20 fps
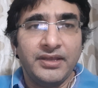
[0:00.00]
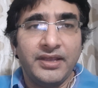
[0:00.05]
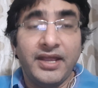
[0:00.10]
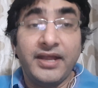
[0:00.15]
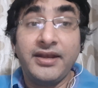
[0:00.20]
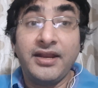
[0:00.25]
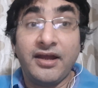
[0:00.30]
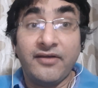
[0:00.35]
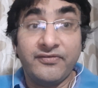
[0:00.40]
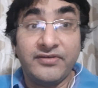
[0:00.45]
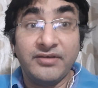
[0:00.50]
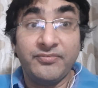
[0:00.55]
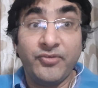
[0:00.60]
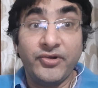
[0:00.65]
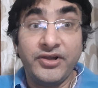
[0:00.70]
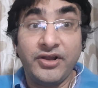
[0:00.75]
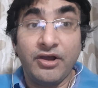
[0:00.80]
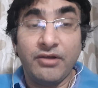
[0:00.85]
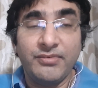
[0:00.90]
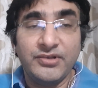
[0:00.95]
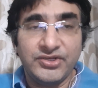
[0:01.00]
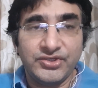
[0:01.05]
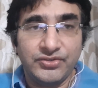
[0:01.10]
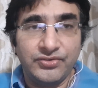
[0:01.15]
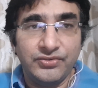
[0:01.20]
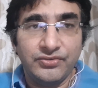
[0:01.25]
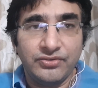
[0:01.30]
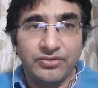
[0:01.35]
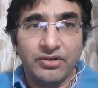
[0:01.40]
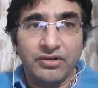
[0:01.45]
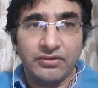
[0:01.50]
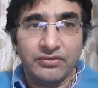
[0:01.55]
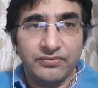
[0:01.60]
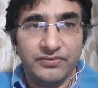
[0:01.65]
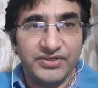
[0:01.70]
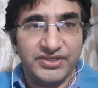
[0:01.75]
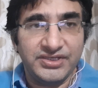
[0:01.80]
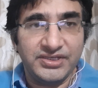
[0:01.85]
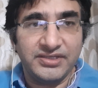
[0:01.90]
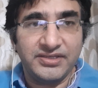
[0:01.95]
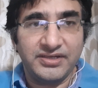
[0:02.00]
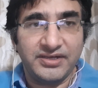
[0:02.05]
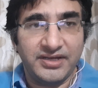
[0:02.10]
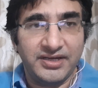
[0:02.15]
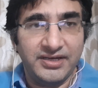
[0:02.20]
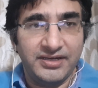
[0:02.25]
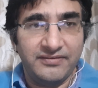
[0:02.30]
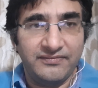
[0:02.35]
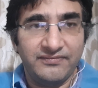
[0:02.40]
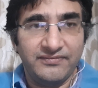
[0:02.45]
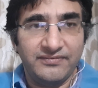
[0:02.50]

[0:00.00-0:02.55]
And after a point, how much do you talk to each other, right?